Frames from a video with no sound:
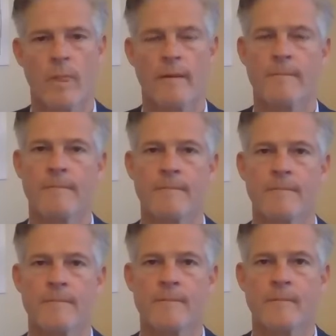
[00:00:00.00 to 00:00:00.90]

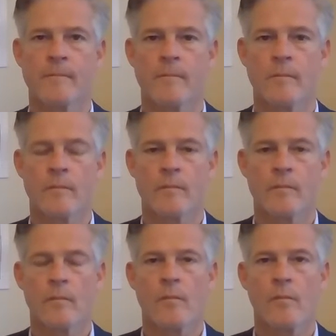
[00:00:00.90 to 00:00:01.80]

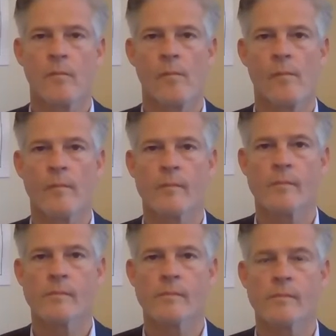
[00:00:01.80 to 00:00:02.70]

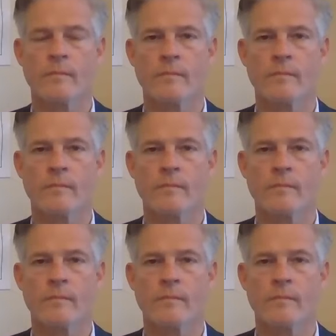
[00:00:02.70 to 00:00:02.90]
[no speech]